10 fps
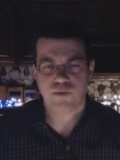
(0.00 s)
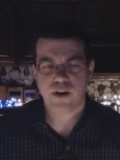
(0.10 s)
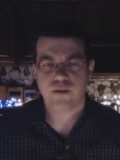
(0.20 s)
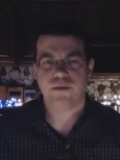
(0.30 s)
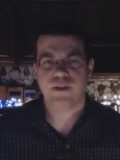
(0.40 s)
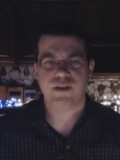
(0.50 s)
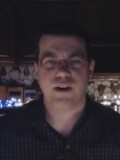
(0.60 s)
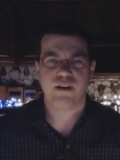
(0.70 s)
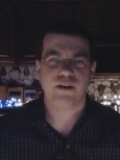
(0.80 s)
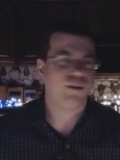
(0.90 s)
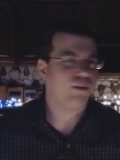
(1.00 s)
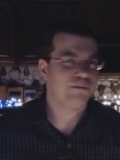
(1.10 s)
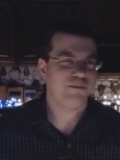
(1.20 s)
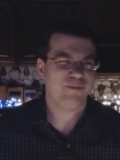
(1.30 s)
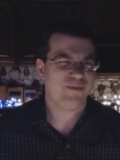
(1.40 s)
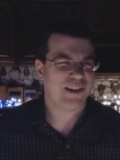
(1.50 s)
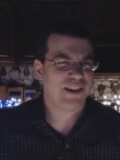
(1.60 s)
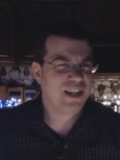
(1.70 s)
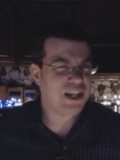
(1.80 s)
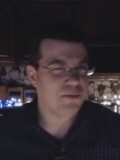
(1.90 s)
But the writer for this article
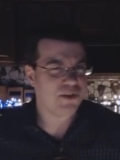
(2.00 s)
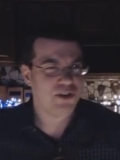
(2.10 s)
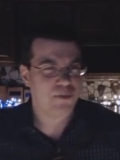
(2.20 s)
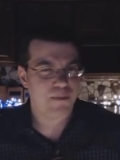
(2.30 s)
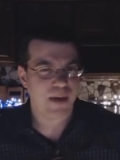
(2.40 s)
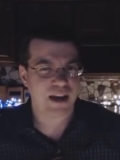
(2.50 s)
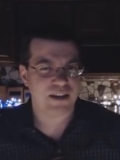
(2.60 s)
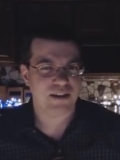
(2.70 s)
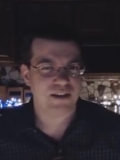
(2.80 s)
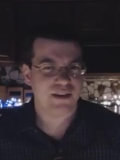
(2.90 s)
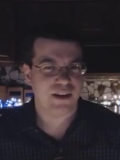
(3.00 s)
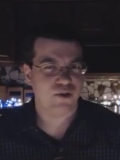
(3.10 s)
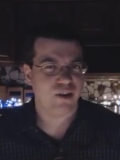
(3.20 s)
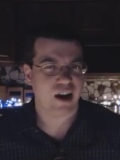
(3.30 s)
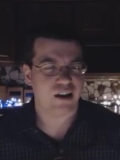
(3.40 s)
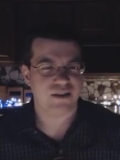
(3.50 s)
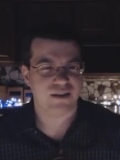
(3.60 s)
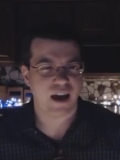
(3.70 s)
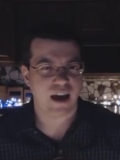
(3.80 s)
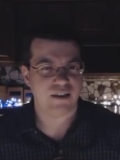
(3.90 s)
seemed to be based in the United
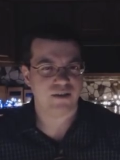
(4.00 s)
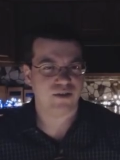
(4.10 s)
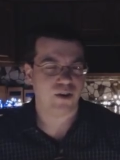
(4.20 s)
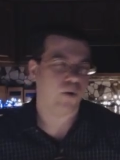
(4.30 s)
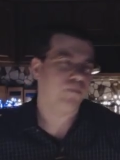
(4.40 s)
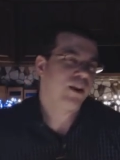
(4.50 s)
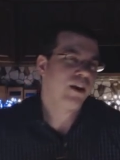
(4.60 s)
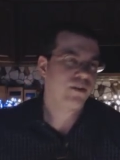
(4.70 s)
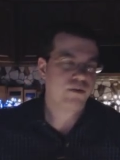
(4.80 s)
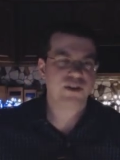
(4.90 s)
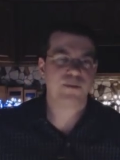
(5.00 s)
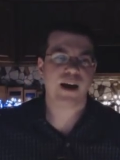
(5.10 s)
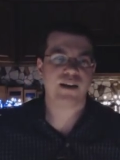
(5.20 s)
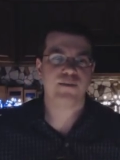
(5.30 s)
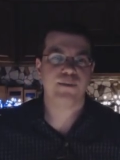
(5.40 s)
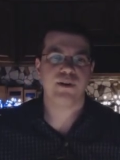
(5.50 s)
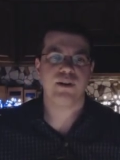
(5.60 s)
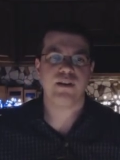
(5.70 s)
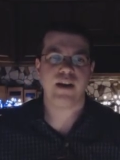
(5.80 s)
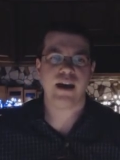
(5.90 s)
States, so there is a
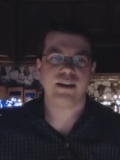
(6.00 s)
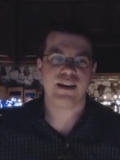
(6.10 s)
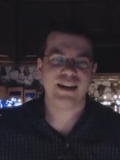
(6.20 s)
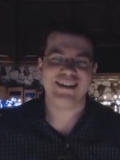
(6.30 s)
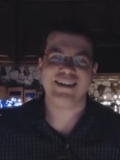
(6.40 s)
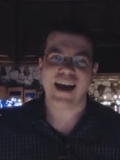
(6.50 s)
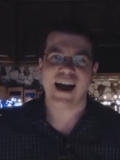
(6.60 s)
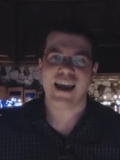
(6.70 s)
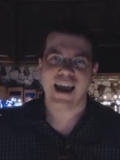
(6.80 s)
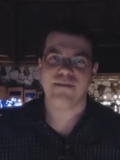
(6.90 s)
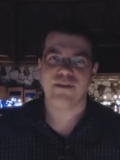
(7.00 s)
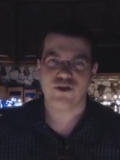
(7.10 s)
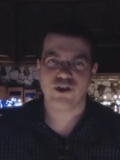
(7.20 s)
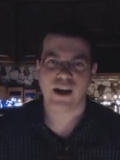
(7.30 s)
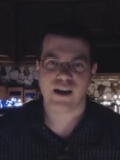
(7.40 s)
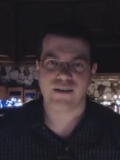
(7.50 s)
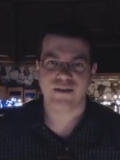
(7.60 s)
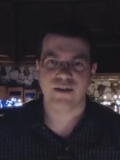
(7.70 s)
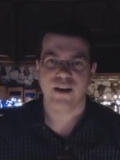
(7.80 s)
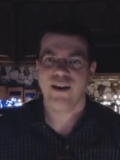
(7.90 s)
possibility that he did not have the
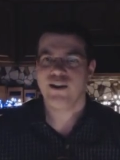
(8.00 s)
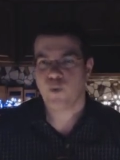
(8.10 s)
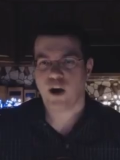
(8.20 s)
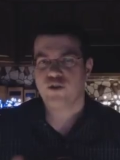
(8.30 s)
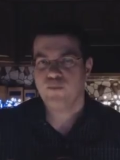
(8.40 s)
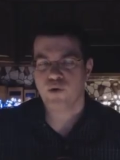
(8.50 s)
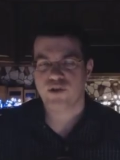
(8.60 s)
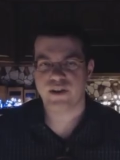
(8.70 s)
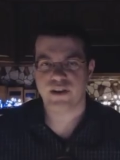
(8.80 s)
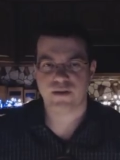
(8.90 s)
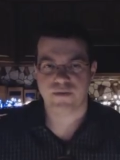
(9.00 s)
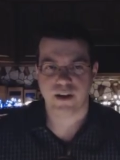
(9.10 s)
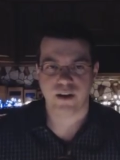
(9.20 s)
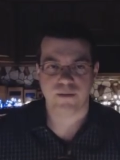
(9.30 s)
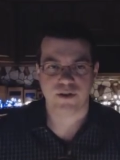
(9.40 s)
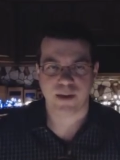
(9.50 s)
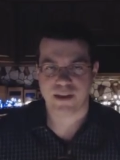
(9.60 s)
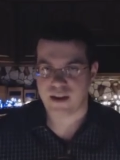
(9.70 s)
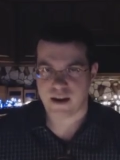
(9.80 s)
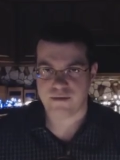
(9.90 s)
chance to watch most of these films
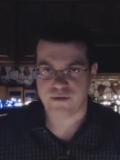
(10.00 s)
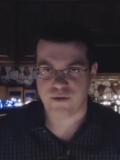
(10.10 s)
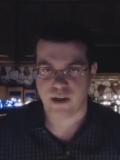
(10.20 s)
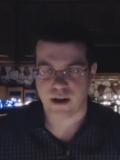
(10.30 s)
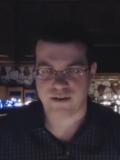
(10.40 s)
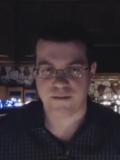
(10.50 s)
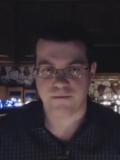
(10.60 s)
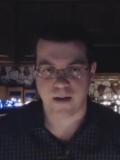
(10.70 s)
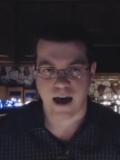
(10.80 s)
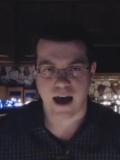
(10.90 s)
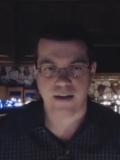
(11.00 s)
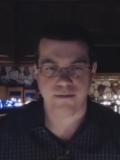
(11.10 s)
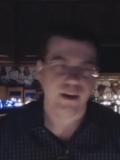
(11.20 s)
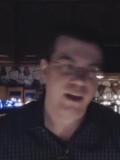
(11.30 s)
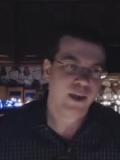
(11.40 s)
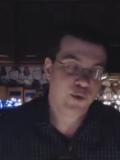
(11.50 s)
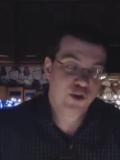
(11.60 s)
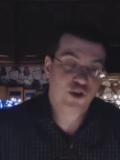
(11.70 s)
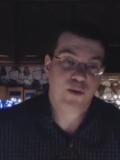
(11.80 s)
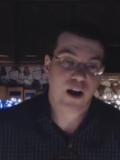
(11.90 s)
by the end of two thousand five,
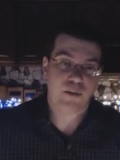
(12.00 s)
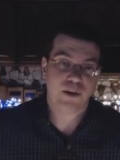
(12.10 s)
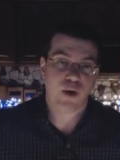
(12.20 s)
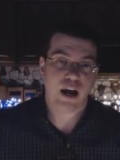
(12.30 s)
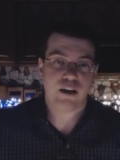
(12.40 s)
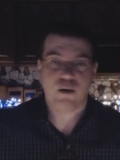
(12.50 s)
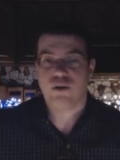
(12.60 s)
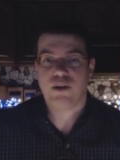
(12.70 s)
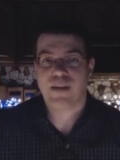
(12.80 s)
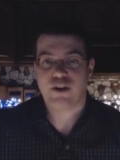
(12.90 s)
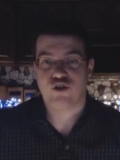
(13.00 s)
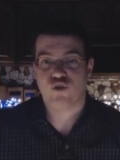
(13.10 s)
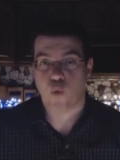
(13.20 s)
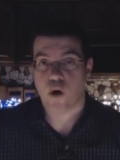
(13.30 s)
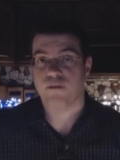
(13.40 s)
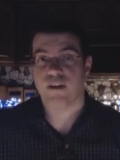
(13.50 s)
which is probably why he only mentions